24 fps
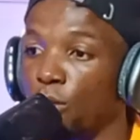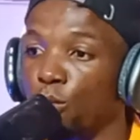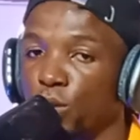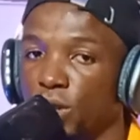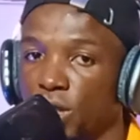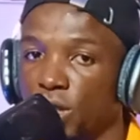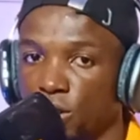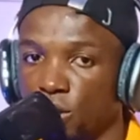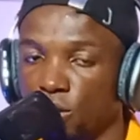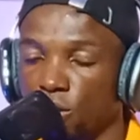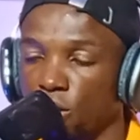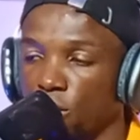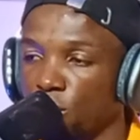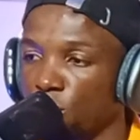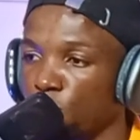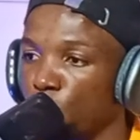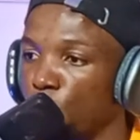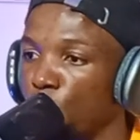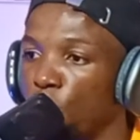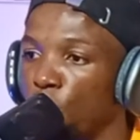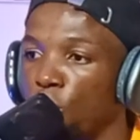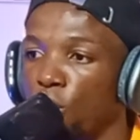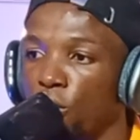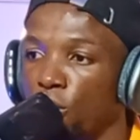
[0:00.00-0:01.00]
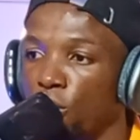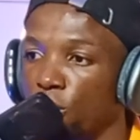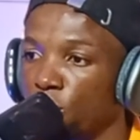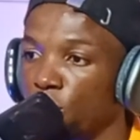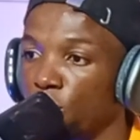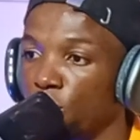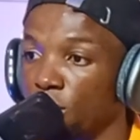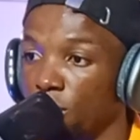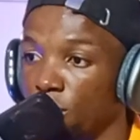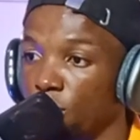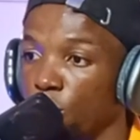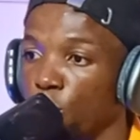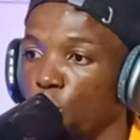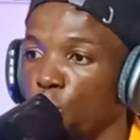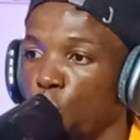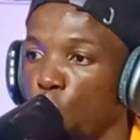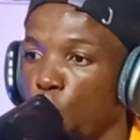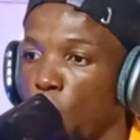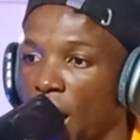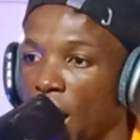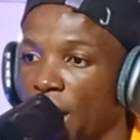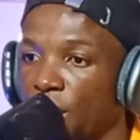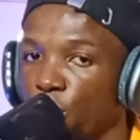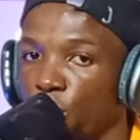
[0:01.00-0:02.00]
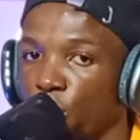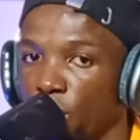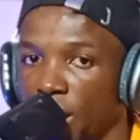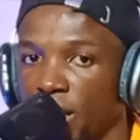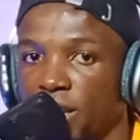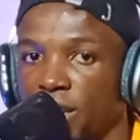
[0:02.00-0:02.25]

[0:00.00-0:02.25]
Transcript: we discuss more on why you're